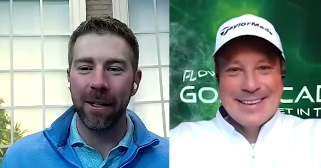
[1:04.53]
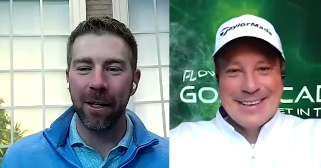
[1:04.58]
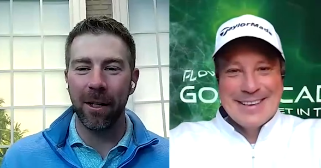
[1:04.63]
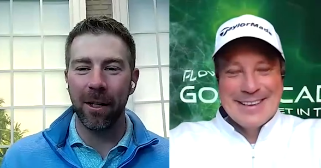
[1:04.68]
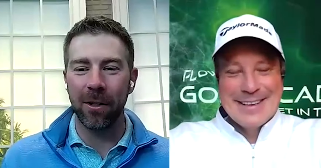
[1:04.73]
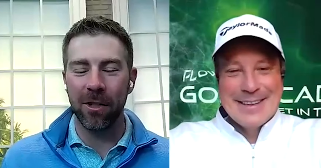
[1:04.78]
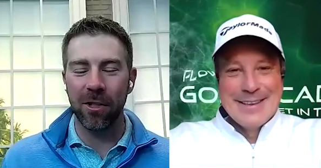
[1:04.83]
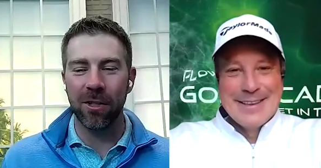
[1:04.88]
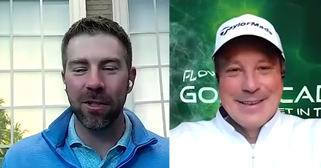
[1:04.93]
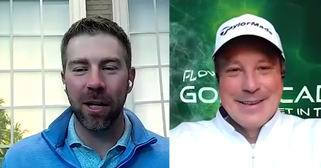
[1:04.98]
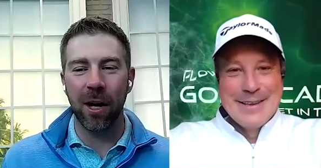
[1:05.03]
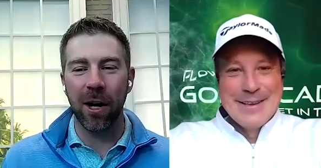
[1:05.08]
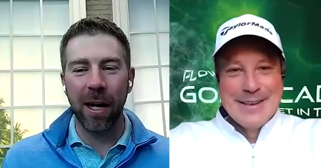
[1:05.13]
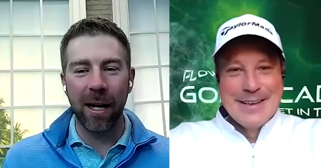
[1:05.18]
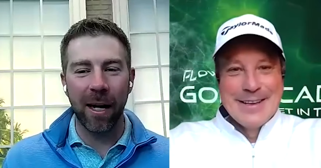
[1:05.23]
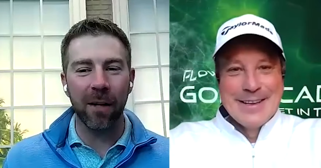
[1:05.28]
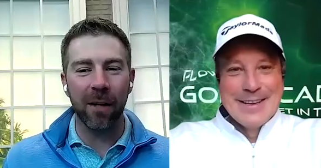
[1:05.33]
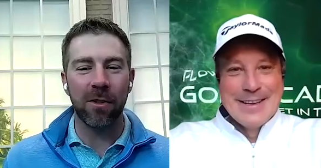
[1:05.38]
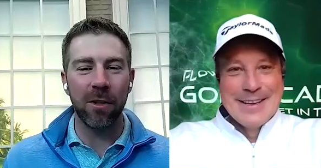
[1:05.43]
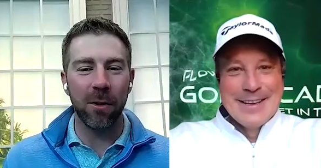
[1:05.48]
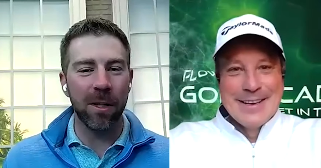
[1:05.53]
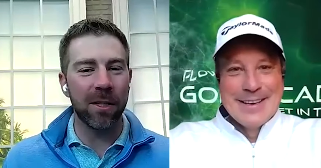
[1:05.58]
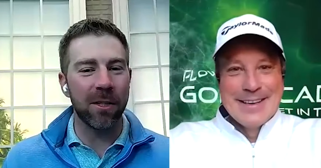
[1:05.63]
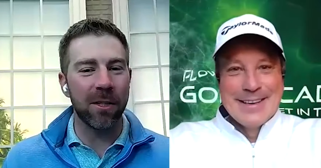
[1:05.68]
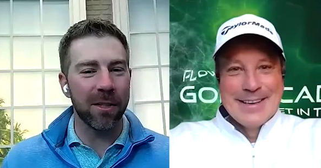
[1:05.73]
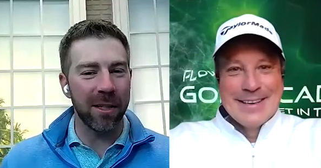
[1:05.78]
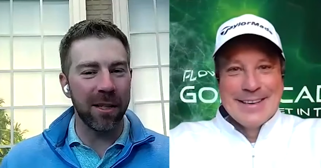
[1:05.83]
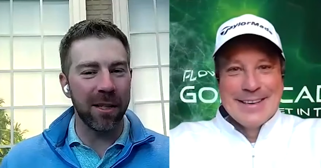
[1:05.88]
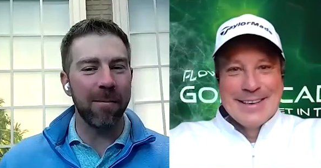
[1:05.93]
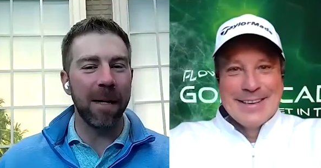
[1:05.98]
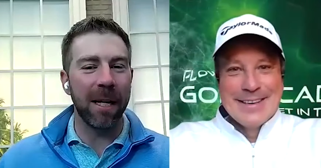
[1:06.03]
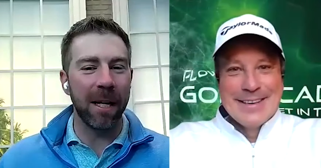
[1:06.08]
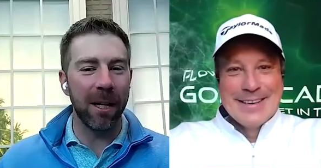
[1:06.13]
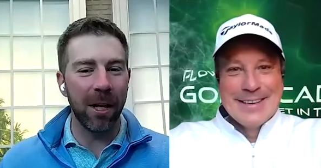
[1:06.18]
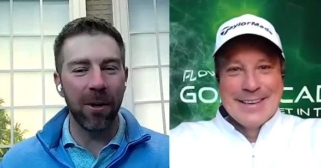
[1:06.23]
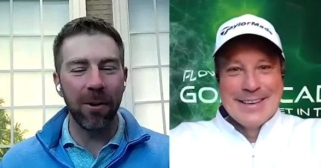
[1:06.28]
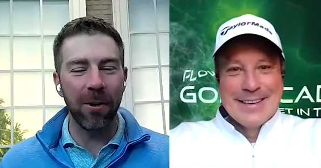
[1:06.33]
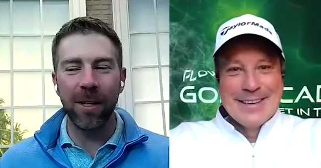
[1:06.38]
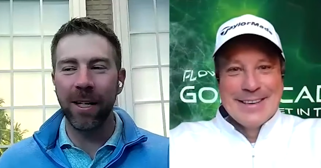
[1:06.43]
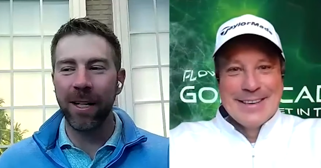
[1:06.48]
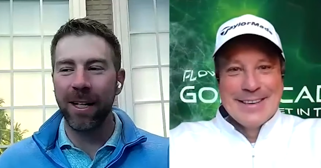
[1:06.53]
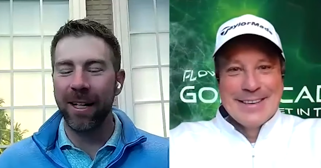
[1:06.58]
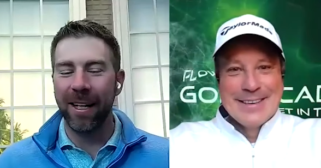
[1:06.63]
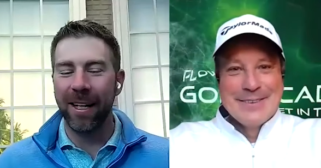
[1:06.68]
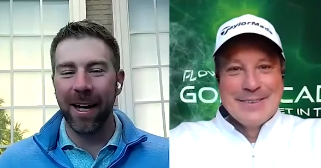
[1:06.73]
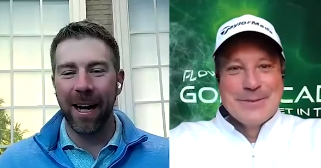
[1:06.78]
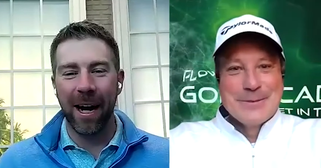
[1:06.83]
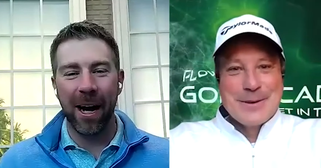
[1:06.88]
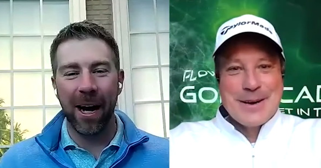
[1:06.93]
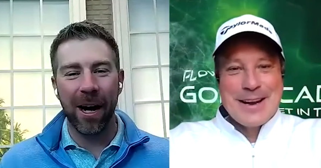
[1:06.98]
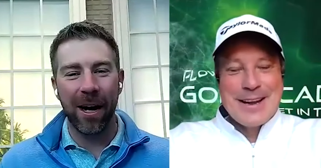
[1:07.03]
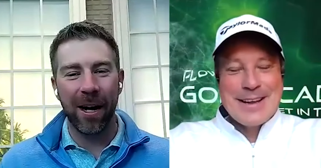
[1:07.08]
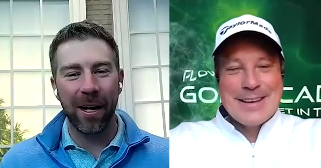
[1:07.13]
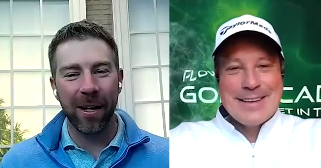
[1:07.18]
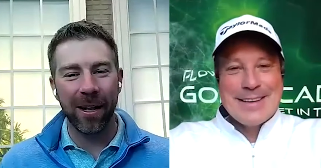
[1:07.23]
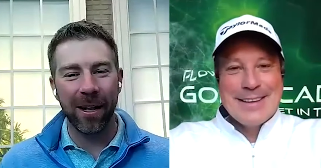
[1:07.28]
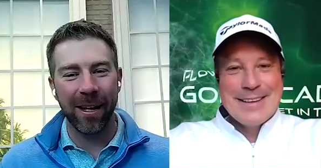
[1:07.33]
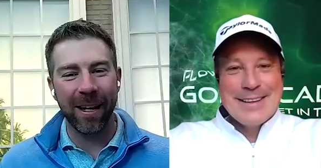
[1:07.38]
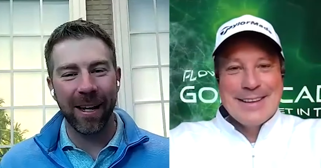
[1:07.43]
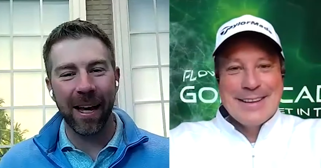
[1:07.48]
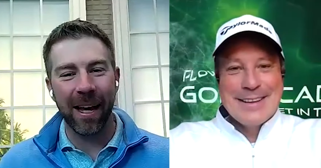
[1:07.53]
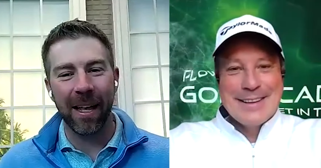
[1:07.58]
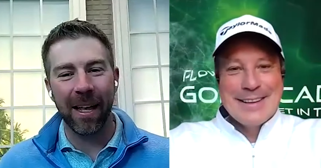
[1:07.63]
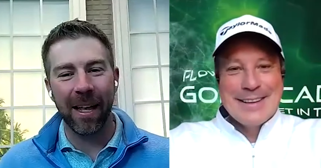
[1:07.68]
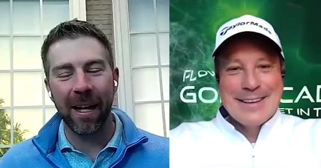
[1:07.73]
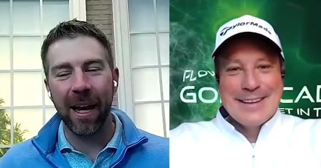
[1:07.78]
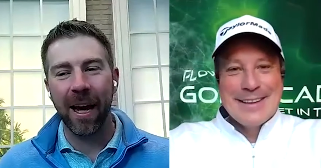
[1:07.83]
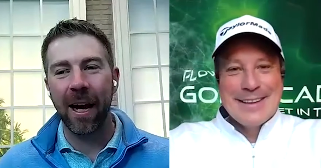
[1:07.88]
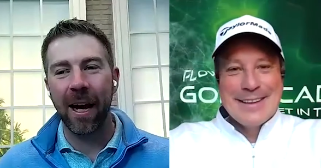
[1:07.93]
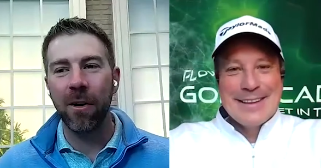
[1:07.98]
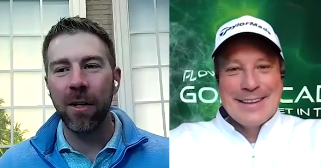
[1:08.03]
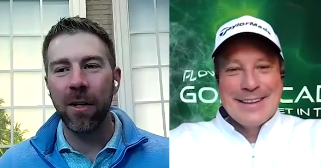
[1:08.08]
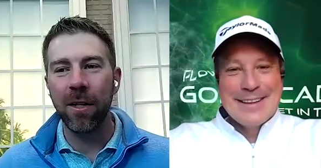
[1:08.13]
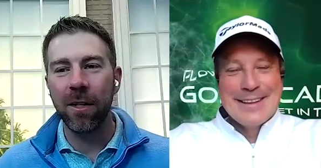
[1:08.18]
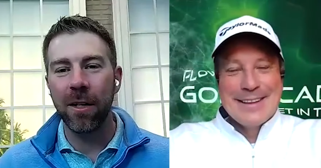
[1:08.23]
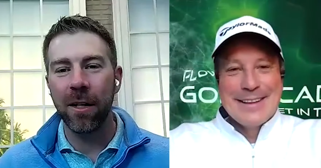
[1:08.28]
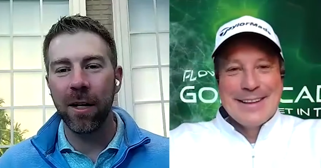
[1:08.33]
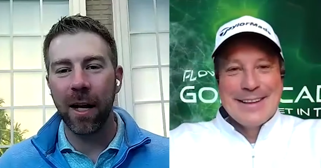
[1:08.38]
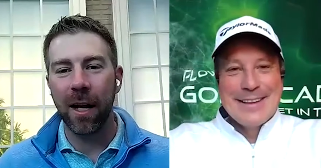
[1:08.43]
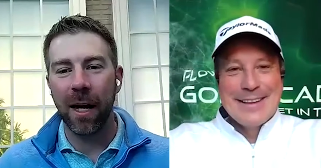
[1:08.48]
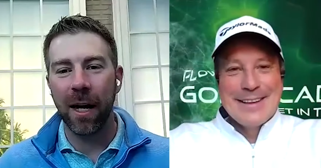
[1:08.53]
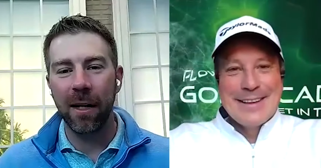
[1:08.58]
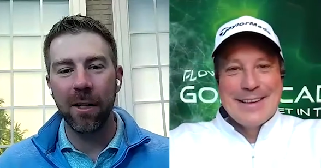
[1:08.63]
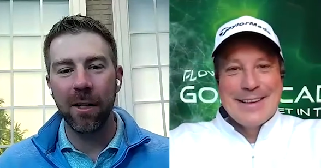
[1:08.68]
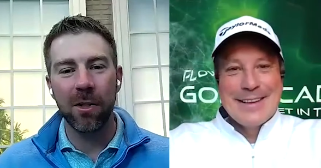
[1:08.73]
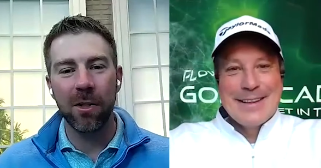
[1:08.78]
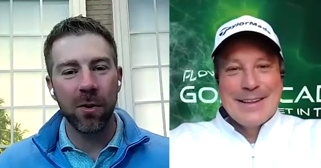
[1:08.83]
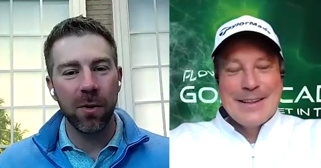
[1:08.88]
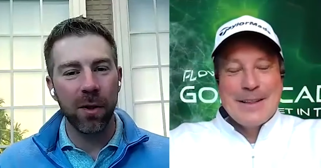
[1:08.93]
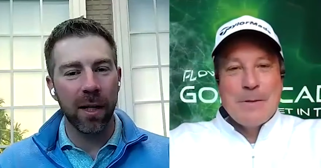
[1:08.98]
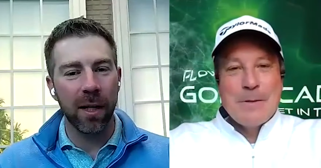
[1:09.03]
Speaker 1: uh, just, all right, I'll do it. Just leave me alone. Uh, like, like how did, how did you